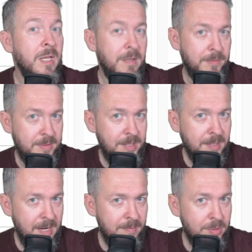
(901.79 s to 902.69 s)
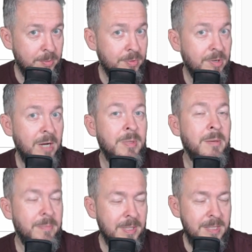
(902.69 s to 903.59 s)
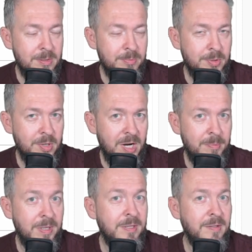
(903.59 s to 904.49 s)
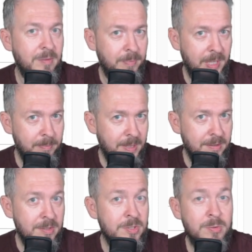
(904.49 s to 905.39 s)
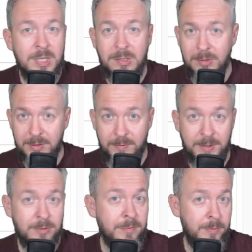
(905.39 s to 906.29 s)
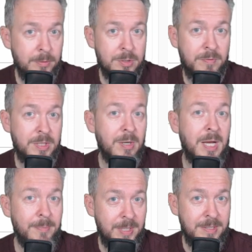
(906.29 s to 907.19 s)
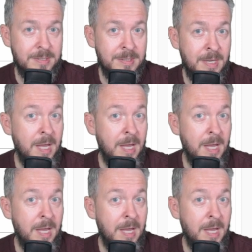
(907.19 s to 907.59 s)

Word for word: If you still haven't subscribed, please subscribe and hit the bell button so you get notified on the future video updates.